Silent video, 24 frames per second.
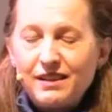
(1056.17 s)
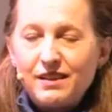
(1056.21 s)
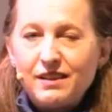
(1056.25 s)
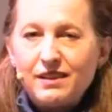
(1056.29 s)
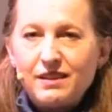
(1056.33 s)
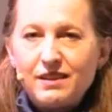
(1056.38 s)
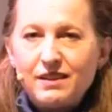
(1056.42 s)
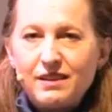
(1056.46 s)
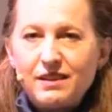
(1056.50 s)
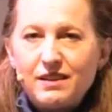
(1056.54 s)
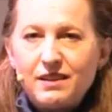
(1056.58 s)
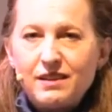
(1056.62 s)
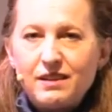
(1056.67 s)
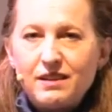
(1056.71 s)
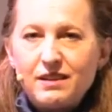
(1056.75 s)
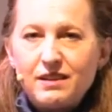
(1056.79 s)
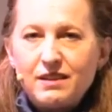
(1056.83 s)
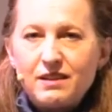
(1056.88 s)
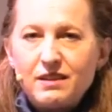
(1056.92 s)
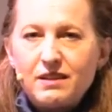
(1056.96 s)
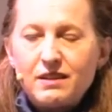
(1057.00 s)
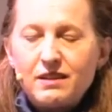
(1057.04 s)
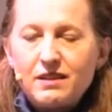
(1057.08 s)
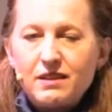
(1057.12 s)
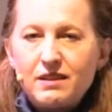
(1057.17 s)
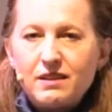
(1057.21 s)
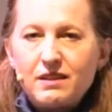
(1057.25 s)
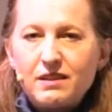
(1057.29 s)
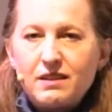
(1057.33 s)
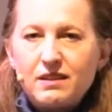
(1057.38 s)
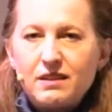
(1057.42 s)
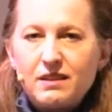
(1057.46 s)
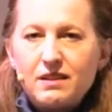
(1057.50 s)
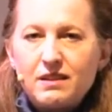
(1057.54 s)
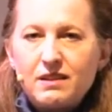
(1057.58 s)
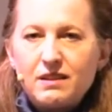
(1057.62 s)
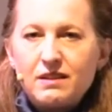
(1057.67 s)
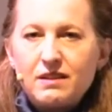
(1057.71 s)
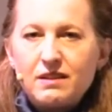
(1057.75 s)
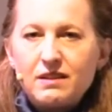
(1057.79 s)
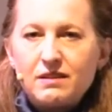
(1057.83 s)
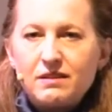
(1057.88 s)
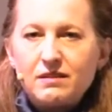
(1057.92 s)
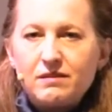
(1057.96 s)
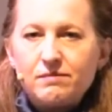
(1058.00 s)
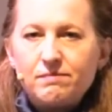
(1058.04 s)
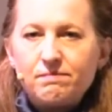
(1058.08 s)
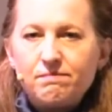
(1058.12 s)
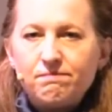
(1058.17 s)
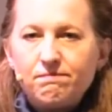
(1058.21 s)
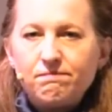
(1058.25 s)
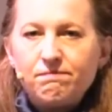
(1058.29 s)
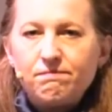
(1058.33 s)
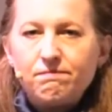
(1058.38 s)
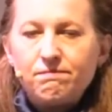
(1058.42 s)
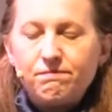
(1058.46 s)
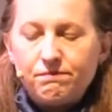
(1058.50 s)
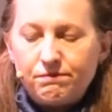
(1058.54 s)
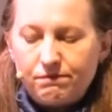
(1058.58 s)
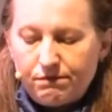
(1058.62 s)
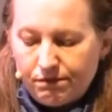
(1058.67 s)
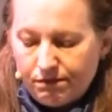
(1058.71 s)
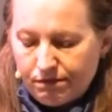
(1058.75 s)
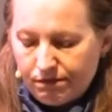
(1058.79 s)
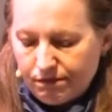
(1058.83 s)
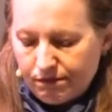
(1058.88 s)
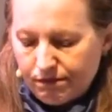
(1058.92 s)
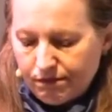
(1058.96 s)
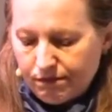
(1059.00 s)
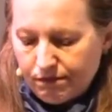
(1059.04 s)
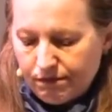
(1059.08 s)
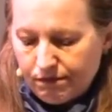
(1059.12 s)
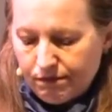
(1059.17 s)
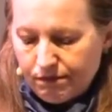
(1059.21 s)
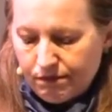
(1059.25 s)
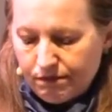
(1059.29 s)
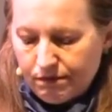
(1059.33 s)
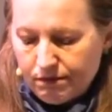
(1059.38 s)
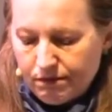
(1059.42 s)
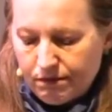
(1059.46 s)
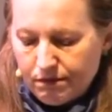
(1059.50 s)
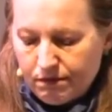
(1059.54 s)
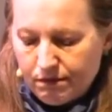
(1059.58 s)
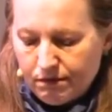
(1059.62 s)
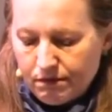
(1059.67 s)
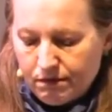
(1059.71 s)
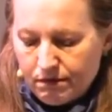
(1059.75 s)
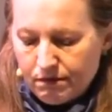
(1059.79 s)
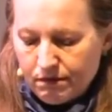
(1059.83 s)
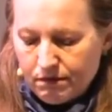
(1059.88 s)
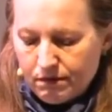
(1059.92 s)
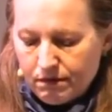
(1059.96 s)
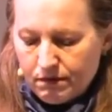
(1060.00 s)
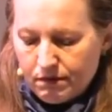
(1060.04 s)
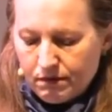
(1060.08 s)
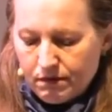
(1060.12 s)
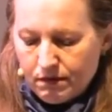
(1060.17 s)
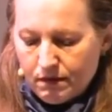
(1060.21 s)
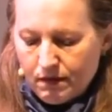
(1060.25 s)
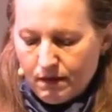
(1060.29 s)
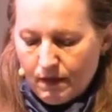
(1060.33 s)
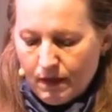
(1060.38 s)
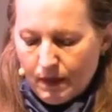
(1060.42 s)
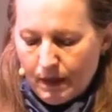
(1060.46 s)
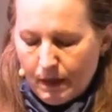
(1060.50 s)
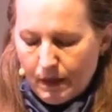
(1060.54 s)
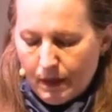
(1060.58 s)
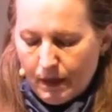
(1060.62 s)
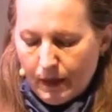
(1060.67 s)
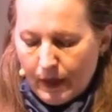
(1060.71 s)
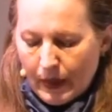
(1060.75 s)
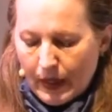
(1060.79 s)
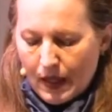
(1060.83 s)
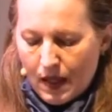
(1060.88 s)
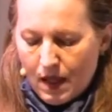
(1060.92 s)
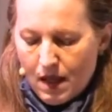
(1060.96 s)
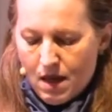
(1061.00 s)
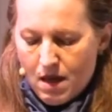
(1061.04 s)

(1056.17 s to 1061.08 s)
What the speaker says: (silence)